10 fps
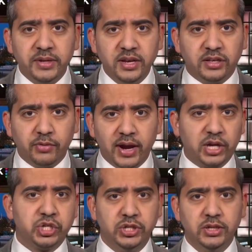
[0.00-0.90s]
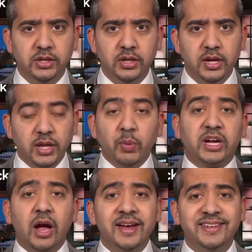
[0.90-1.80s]
insurrection. There were
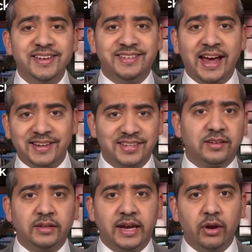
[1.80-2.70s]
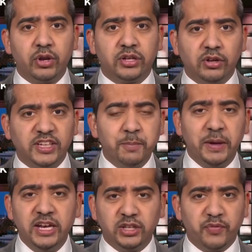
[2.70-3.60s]
guys in tactical gear assaulting
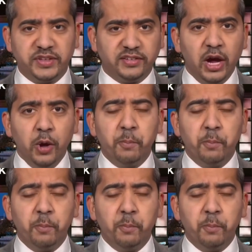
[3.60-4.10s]
police officers,